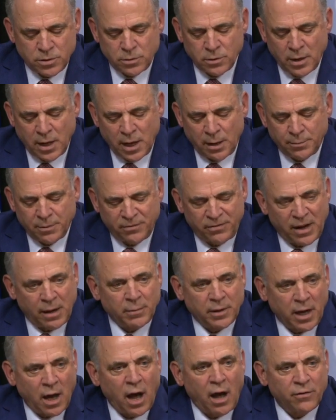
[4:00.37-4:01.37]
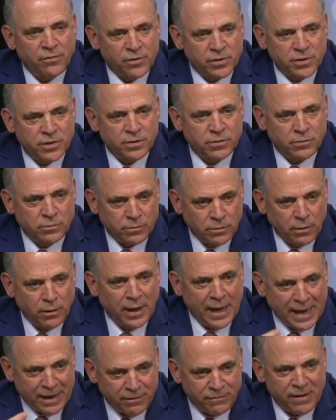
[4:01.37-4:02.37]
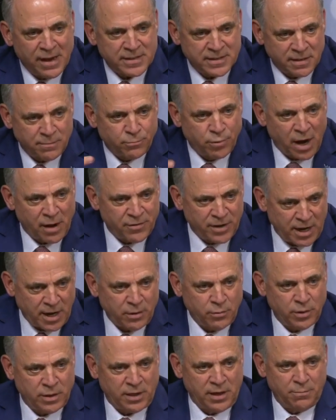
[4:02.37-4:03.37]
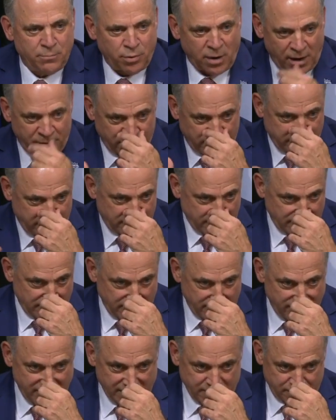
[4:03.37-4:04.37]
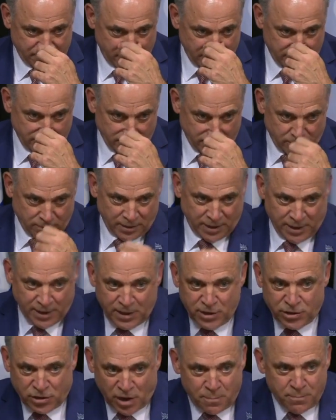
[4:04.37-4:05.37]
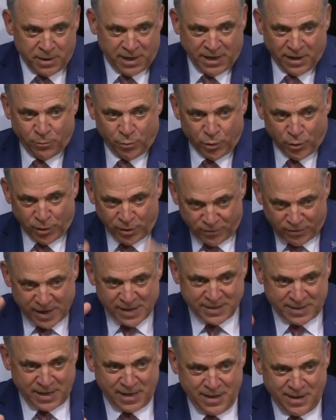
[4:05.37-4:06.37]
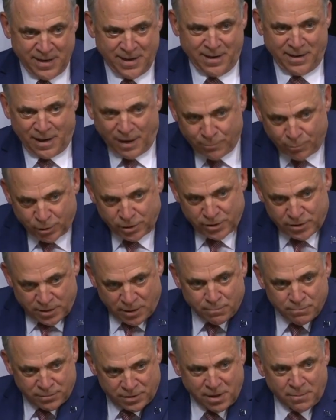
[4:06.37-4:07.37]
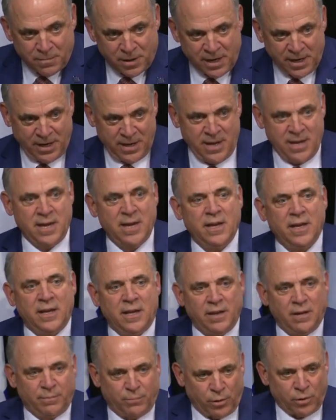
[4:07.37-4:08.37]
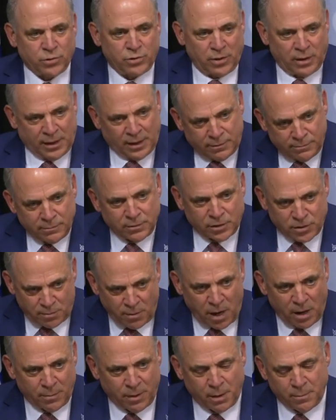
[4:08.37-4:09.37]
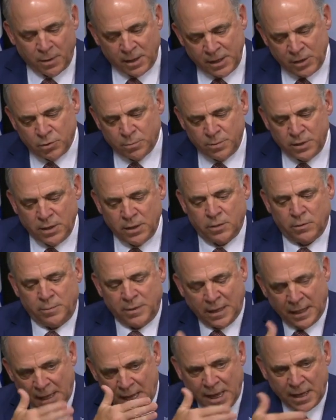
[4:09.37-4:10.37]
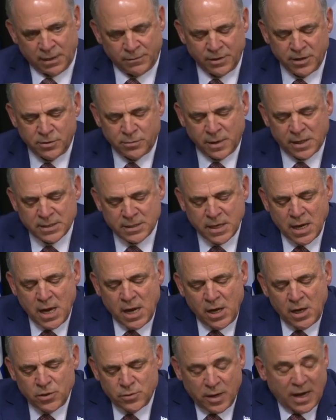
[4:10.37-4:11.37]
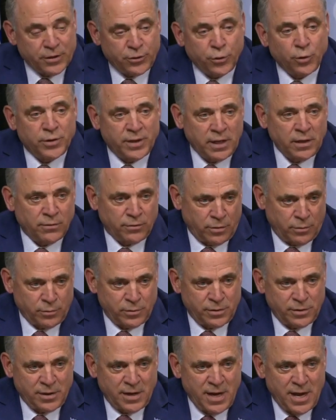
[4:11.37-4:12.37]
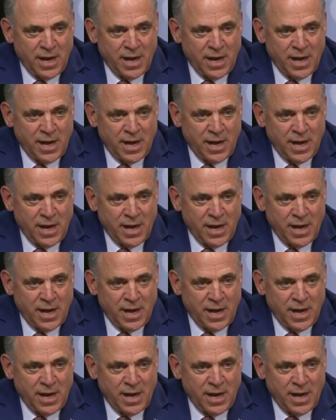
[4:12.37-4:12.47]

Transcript: to help a family office to invest in private equity, in private uh, investment. So in each company that we were investing, I put some some money uh, personally, you know, small amount of money to be to be a line of interest. So I had 13 of those.